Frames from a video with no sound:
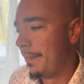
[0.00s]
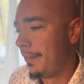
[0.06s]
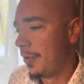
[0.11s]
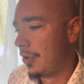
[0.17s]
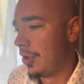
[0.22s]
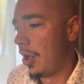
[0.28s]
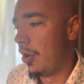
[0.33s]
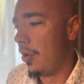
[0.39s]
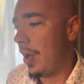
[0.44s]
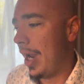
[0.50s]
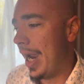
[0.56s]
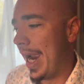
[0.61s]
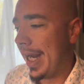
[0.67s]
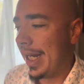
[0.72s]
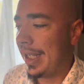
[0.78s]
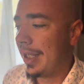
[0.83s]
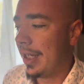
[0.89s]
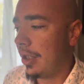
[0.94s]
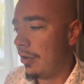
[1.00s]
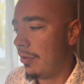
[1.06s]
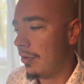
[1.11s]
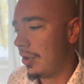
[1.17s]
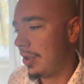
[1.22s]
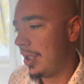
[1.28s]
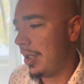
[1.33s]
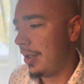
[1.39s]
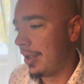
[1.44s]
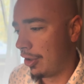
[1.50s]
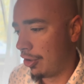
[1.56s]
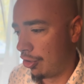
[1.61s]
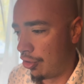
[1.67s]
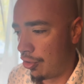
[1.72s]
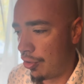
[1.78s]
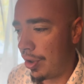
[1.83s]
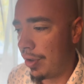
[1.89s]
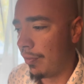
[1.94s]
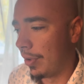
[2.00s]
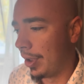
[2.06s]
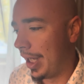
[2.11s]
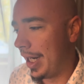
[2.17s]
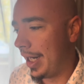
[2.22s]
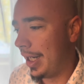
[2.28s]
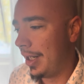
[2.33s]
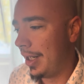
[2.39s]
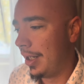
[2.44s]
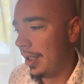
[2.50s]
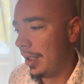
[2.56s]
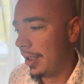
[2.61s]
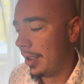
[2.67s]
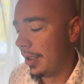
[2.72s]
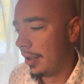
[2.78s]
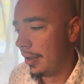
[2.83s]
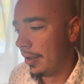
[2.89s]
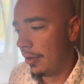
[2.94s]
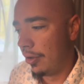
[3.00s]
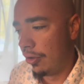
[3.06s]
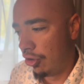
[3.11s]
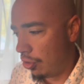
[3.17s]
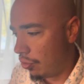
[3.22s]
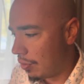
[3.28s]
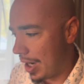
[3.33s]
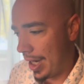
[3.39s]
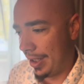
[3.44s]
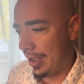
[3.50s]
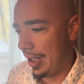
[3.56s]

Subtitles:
So anything you see that's treat related, do not